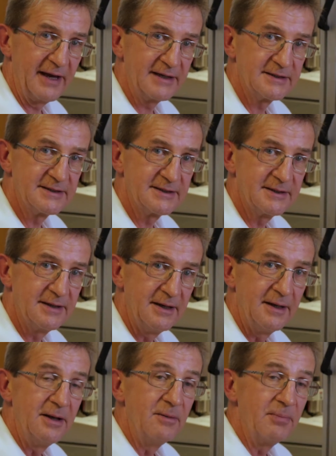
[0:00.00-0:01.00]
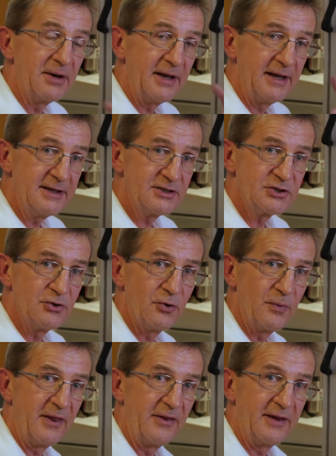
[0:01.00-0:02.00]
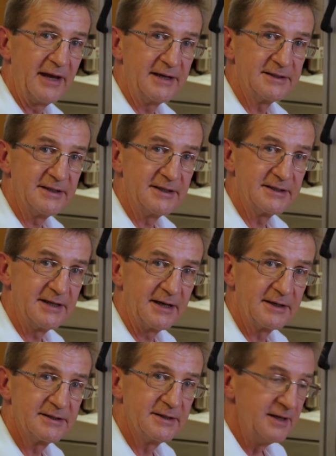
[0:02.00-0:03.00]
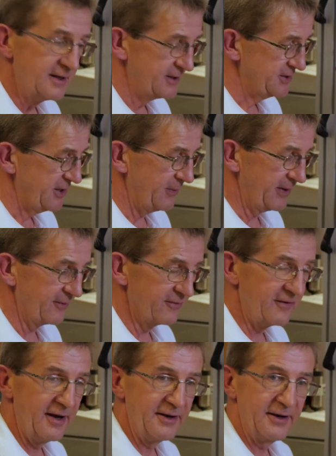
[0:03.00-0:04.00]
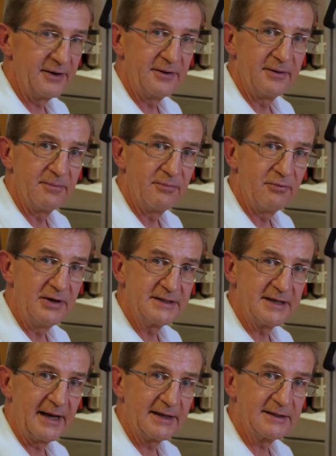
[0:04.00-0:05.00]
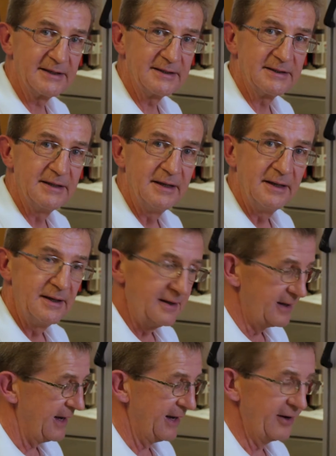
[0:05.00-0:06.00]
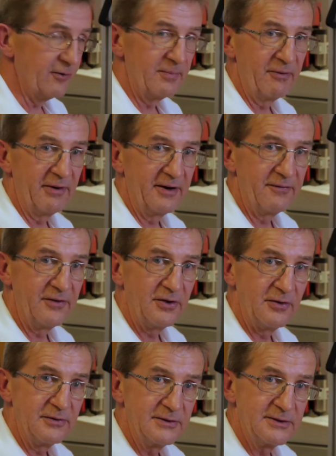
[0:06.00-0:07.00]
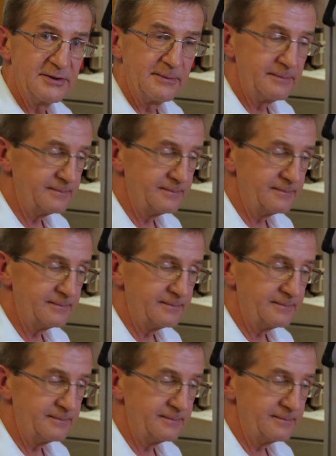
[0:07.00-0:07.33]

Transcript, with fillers: S. But it is stored within the A C six, so we can find it, pre-select it, and it will be ready for use.